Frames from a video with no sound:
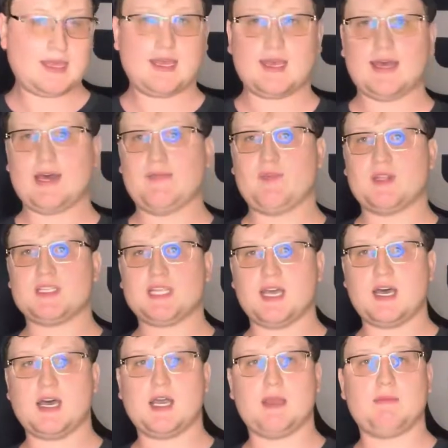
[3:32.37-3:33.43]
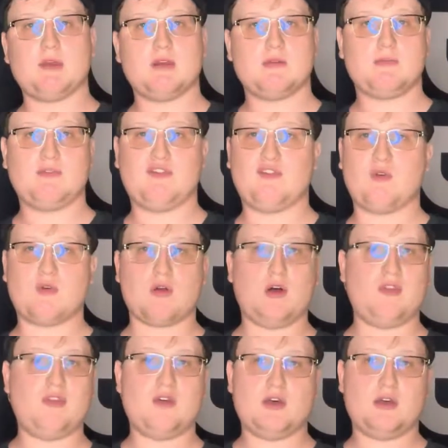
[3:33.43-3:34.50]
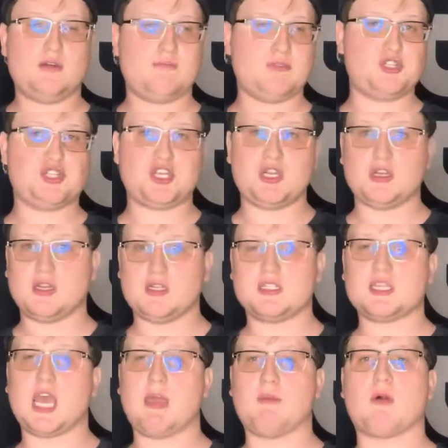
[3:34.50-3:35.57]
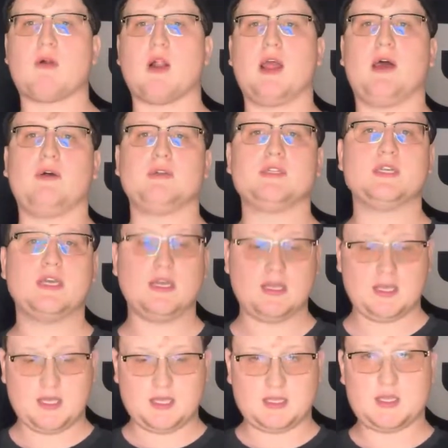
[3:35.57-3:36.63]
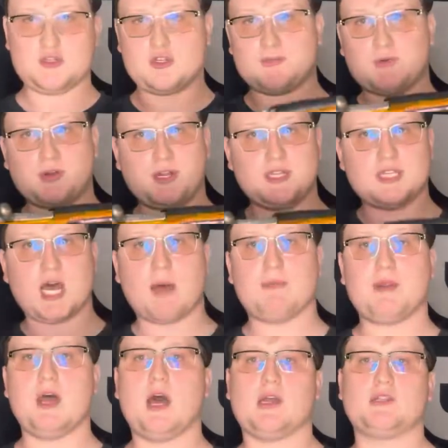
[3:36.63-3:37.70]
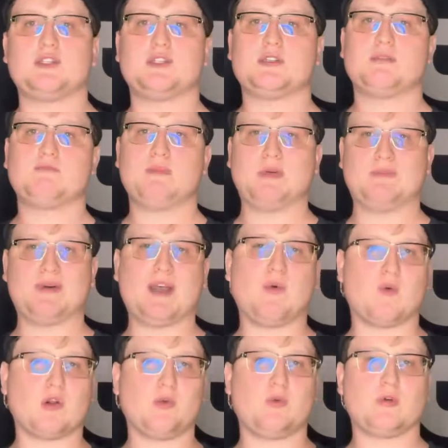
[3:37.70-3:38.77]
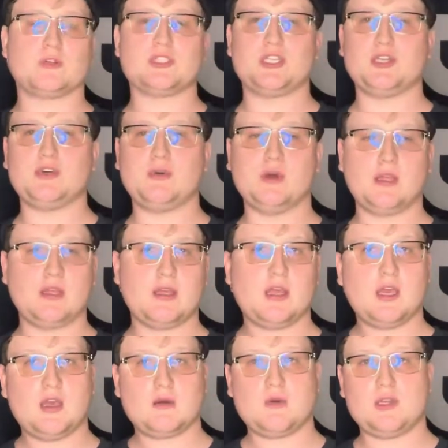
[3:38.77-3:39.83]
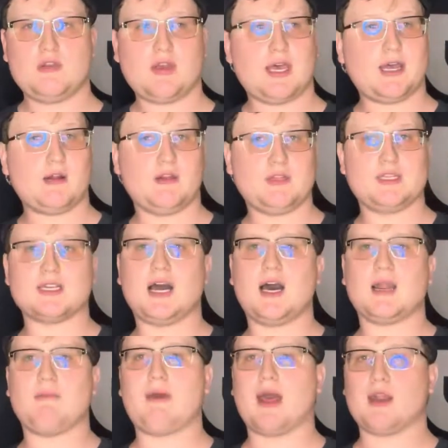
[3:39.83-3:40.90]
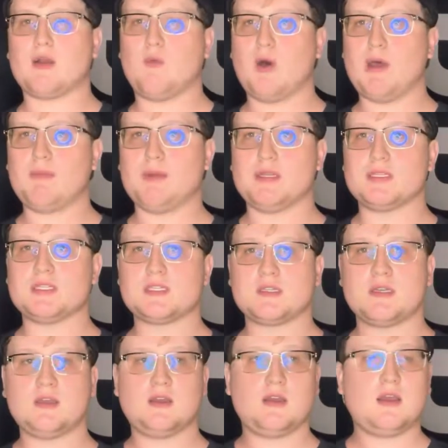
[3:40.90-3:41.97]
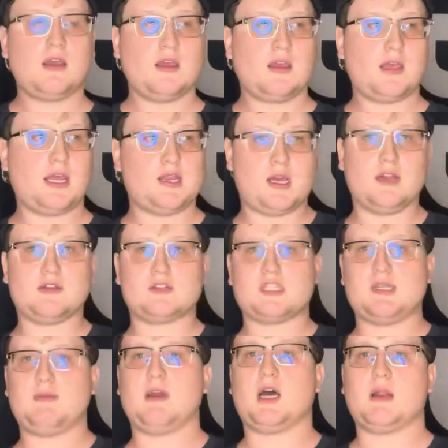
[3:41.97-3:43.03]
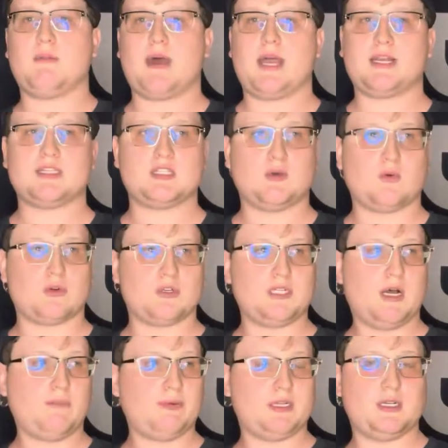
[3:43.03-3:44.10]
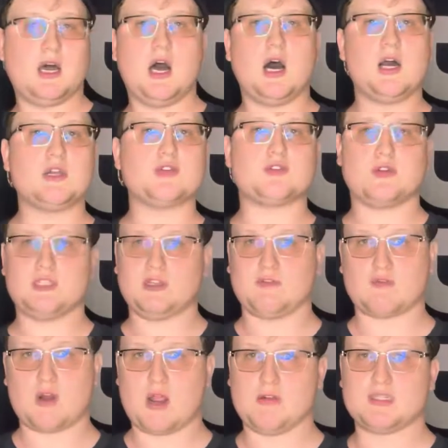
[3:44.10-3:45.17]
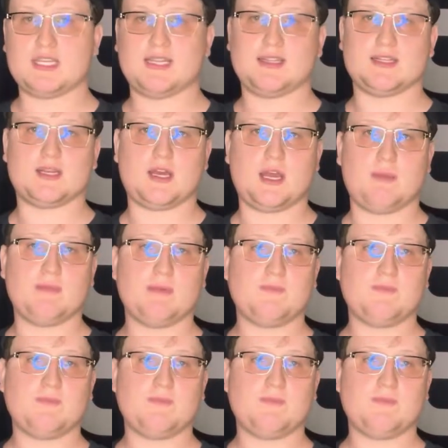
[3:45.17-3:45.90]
At the time, before all the machine guns came around, this was pretty top notch. But by World War II, when you had all these automatic weapons and other semi-automatics that were dumping hundreds of rounds at the time,